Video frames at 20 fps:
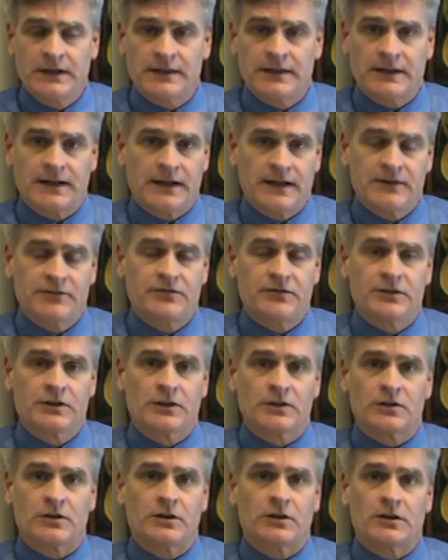that I
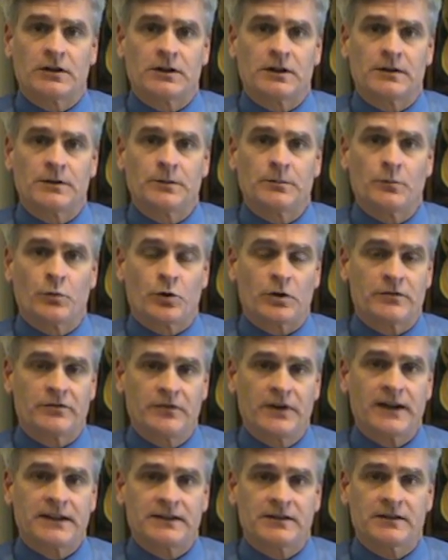feel are more
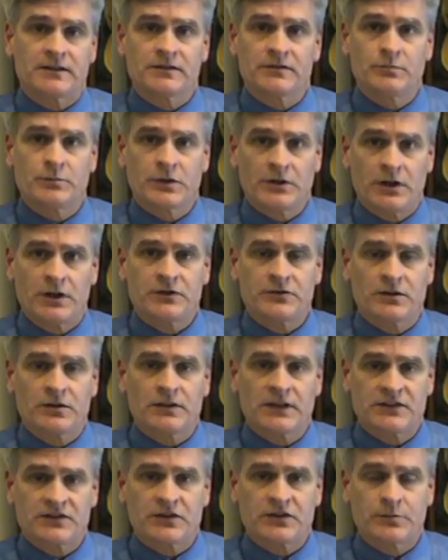effective but also
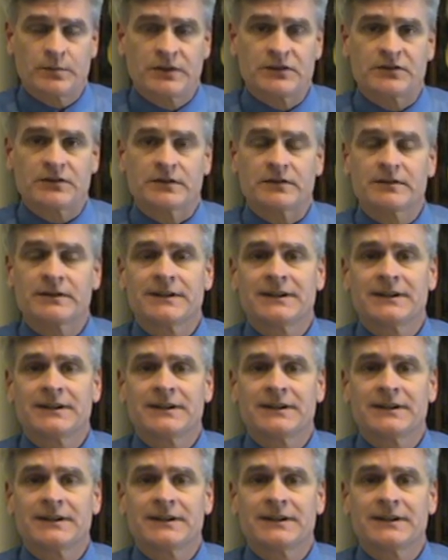less expensive.